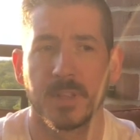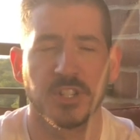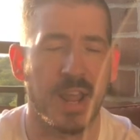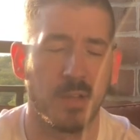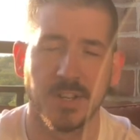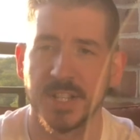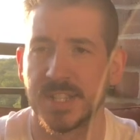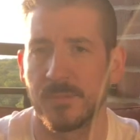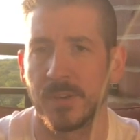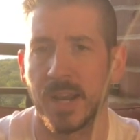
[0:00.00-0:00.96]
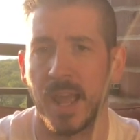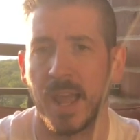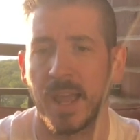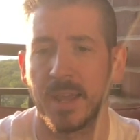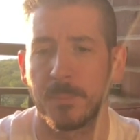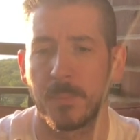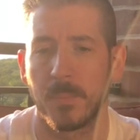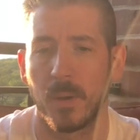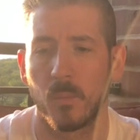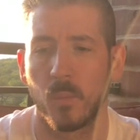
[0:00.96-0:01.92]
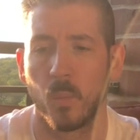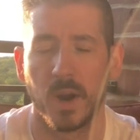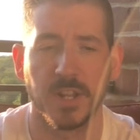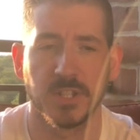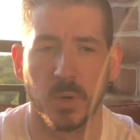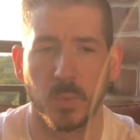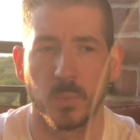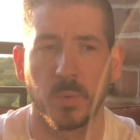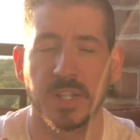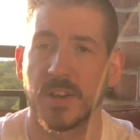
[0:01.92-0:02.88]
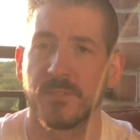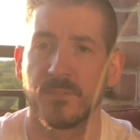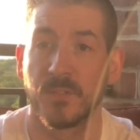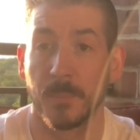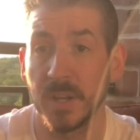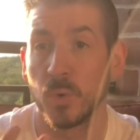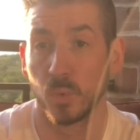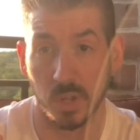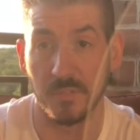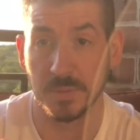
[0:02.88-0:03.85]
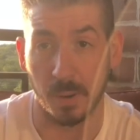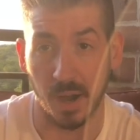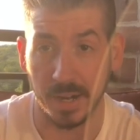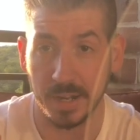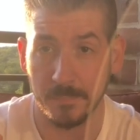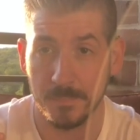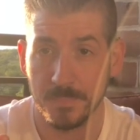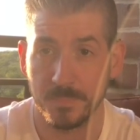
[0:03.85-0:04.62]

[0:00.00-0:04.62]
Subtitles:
challenges every day, and whatnot. So for me who loves putting,